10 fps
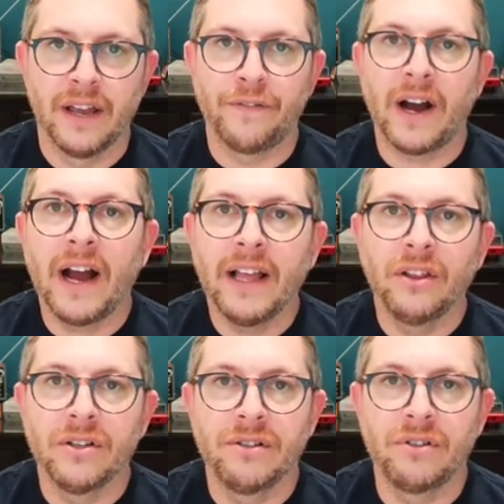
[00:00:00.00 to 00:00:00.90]
If I
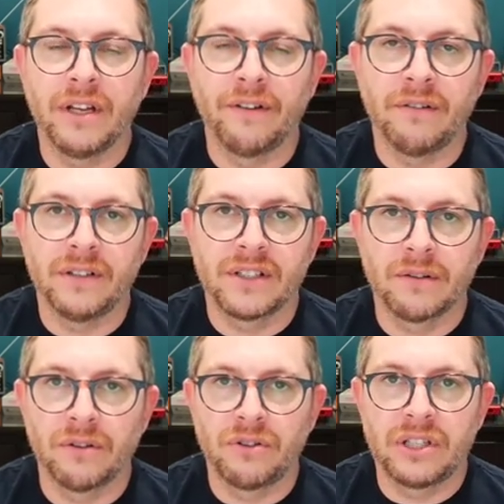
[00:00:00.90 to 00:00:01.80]
learn
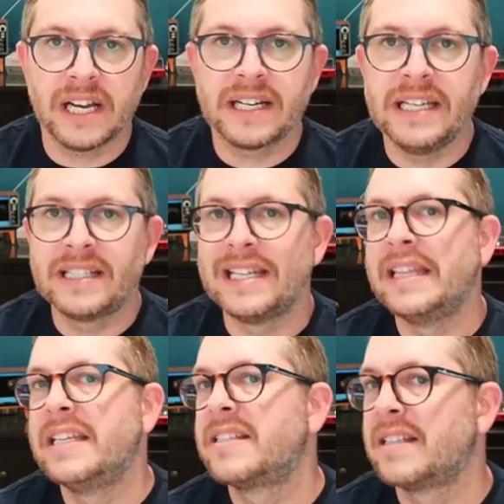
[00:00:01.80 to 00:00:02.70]
techniques
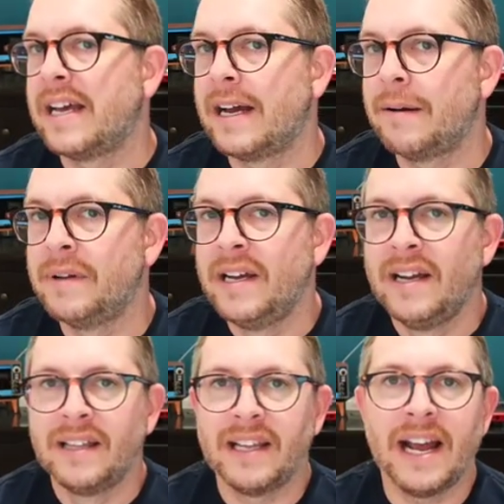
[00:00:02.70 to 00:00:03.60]
in this lab,
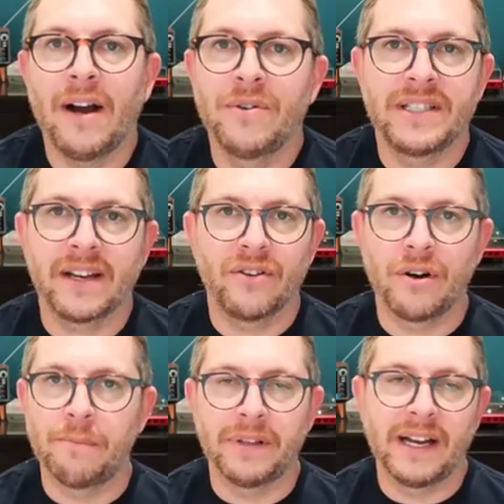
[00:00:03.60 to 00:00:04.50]
then how is that going
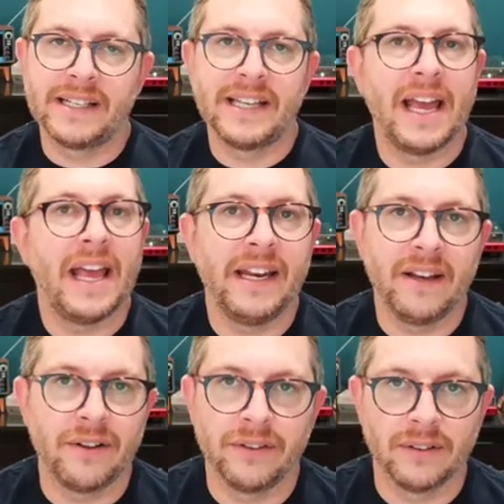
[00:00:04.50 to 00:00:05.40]
to apply to any
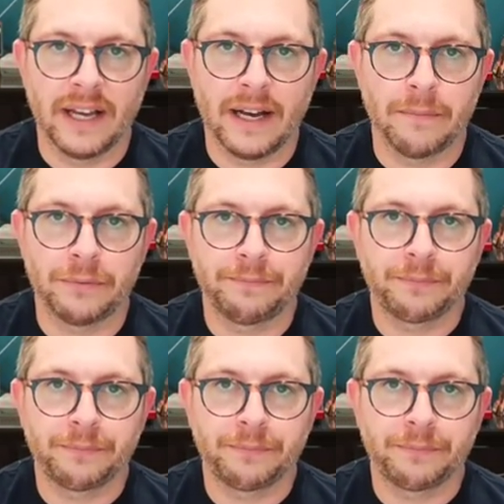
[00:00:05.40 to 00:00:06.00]
other lab?